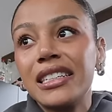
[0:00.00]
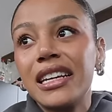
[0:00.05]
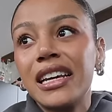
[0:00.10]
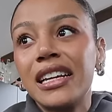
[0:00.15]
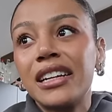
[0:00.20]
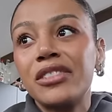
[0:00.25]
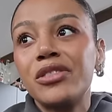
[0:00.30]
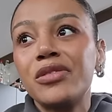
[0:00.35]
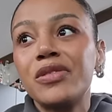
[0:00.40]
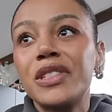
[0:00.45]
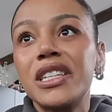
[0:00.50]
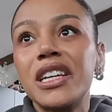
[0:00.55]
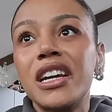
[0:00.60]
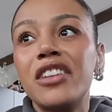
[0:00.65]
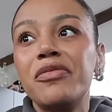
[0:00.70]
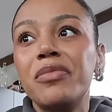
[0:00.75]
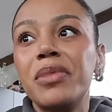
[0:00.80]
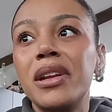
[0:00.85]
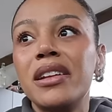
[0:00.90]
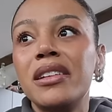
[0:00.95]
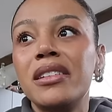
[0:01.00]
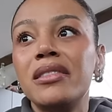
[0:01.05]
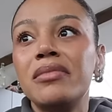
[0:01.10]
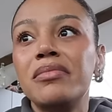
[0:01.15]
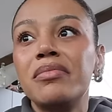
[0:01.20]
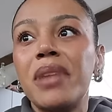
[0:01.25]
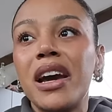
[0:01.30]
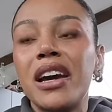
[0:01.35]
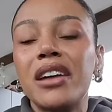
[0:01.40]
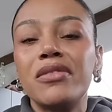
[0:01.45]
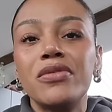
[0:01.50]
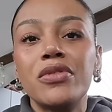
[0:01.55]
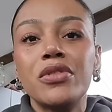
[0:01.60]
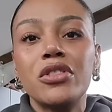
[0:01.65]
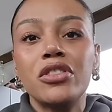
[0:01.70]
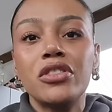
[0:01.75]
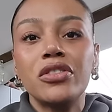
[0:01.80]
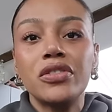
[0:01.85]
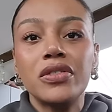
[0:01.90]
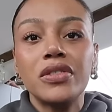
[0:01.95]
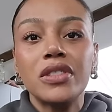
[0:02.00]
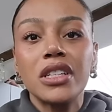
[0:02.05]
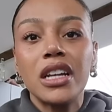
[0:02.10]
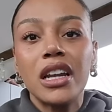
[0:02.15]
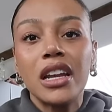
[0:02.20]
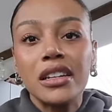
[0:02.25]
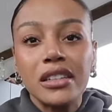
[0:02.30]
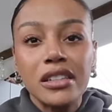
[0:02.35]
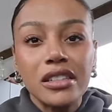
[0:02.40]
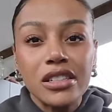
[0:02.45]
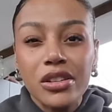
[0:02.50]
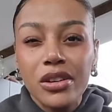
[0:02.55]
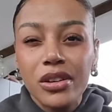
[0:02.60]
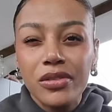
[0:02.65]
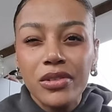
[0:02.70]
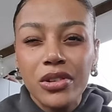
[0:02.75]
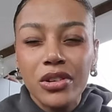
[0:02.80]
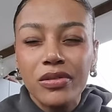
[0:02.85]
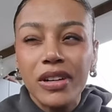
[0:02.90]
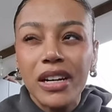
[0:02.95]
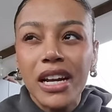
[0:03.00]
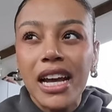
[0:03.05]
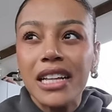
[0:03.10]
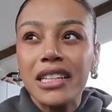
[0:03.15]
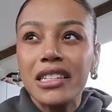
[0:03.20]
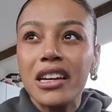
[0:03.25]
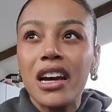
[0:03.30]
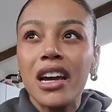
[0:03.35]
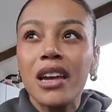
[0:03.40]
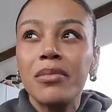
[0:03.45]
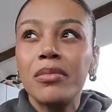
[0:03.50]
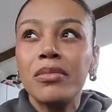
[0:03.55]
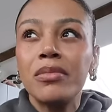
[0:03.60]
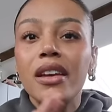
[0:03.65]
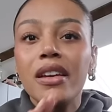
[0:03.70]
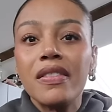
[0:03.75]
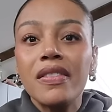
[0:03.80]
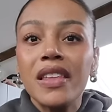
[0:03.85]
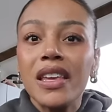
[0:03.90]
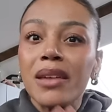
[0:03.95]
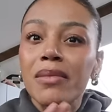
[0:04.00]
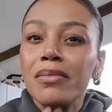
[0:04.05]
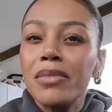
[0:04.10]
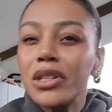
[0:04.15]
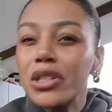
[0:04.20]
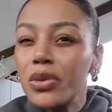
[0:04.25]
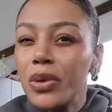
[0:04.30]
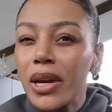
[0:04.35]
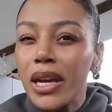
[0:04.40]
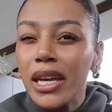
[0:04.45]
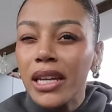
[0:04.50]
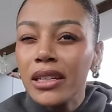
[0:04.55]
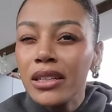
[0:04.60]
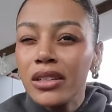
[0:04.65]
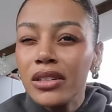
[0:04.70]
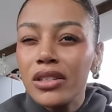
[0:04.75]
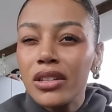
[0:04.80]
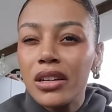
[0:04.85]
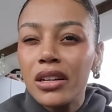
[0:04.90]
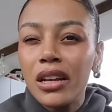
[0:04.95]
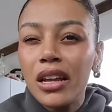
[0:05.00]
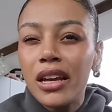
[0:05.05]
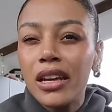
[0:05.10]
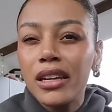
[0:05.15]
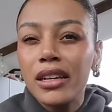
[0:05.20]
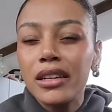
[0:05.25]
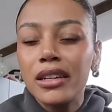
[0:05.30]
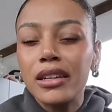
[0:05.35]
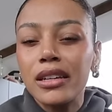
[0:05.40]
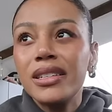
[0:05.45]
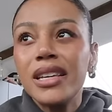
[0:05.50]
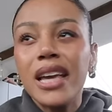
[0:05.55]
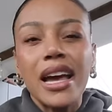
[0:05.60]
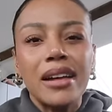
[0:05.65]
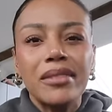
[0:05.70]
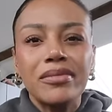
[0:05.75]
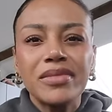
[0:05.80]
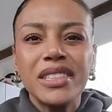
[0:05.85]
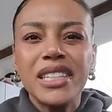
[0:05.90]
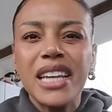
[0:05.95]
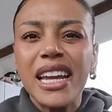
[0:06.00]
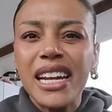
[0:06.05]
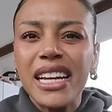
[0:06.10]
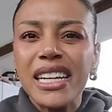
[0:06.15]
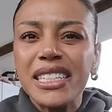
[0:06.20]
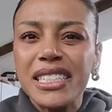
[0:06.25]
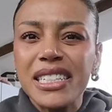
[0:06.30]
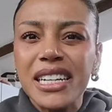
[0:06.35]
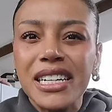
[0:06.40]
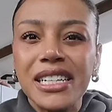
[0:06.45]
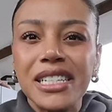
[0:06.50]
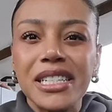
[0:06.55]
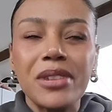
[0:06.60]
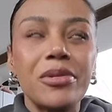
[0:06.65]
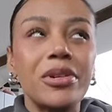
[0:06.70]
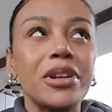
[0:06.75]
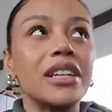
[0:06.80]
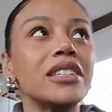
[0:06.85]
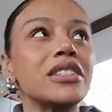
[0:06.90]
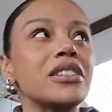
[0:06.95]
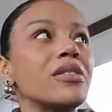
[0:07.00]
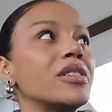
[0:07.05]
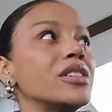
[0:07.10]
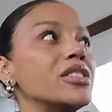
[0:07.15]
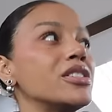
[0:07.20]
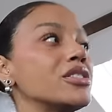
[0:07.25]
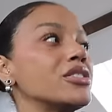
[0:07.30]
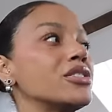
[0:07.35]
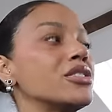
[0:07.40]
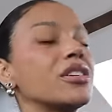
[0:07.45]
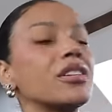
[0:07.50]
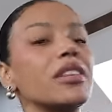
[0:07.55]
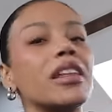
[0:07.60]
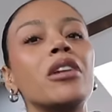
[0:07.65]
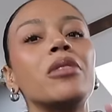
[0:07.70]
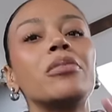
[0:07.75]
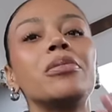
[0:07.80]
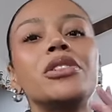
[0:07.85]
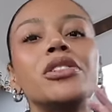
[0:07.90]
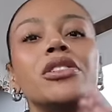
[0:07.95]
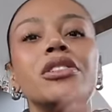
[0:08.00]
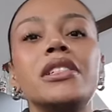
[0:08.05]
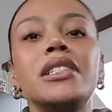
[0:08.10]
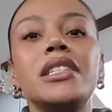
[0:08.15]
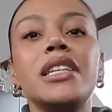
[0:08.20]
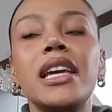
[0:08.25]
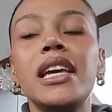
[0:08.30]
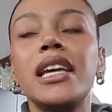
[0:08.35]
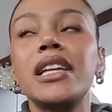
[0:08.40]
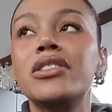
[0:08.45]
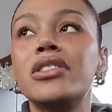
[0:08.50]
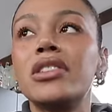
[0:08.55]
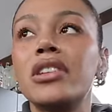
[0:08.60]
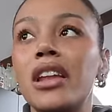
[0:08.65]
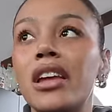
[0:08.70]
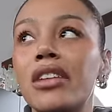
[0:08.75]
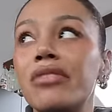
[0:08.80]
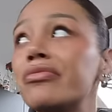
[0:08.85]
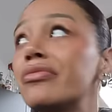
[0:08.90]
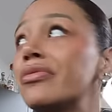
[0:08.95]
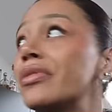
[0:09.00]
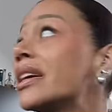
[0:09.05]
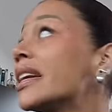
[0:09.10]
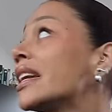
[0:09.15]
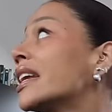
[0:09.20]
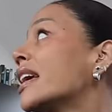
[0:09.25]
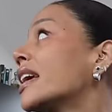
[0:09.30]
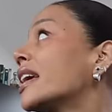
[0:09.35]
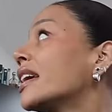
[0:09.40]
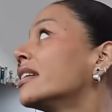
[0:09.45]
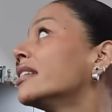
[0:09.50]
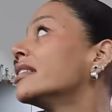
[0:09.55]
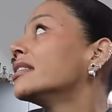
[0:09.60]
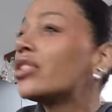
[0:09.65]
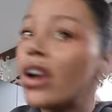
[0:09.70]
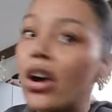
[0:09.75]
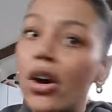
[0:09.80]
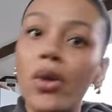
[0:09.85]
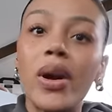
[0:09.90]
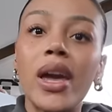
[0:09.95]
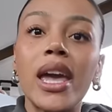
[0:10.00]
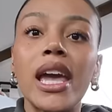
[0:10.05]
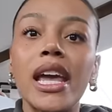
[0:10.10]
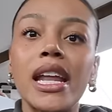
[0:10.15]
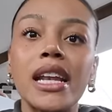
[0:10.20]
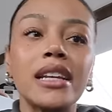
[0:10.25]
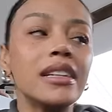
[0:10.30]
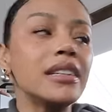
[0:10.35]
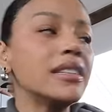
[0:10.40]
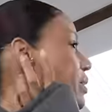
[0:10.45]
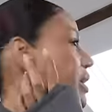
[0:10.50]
And obviously I've been back and forth to London, so I've not really had time in the in-between to like, yeah, get it as tidy as I want it. So I just took that opportunity to like really go in.